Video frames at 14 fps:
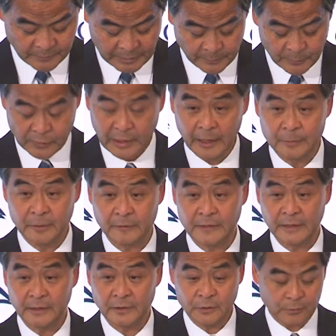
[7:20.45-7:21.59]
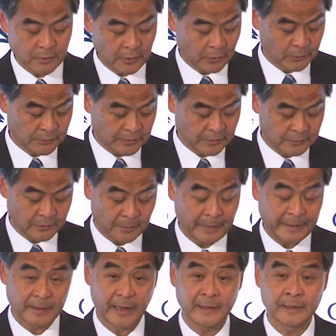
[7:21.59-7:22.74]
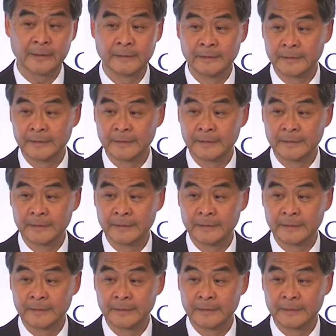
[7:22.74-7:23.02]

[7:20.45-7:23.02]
time to time of getting too close to the mainland,